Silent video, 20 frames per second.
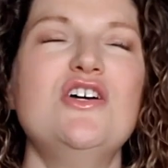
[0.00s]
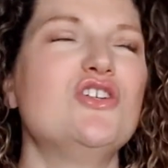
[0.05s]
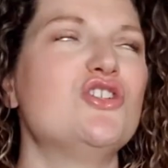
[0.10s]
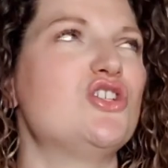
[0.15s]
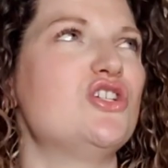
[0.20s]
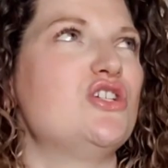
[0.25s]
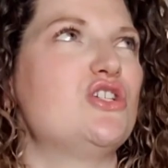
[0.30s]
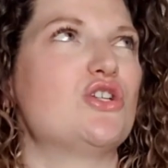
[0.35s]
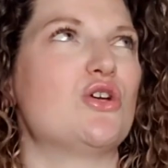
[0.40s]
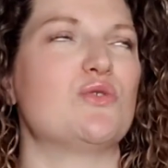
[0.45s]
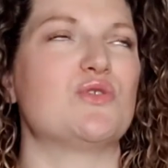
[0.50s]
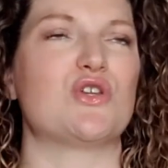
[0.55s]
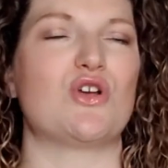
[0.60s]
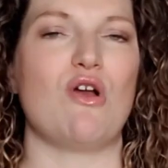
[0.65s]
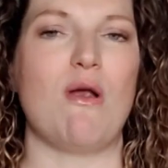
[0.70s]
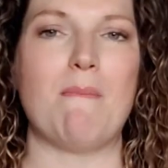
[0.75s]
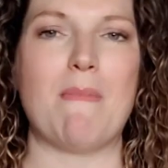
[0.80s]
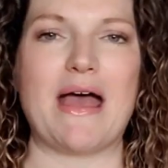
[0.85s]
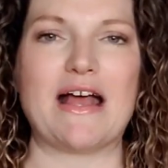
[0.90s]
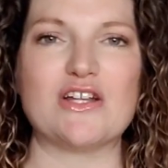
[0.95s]
She shows her
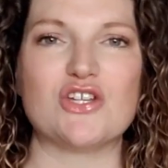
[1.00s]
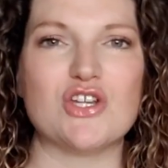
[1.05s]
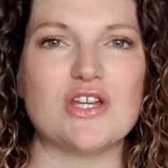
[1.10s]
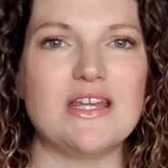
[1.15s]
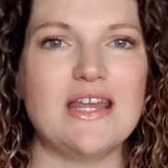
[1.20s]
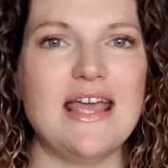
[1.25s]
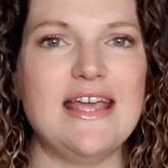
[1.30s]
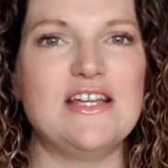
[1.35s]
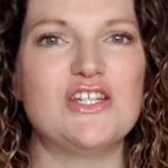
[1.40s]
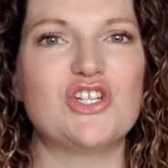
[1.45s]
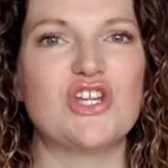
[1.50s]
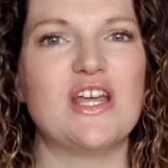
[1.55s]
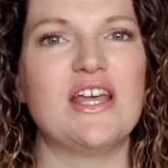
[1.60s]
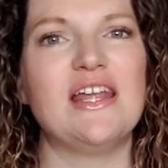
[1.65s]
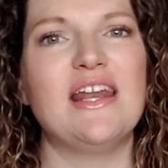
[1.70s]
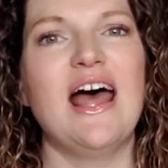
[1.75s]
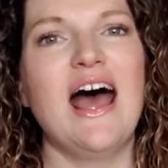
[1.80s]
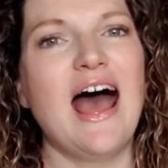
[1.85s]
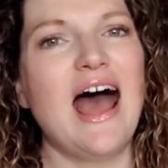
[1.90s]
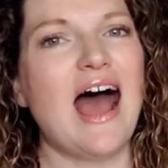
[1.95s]

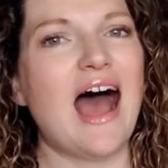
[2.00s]
imagination.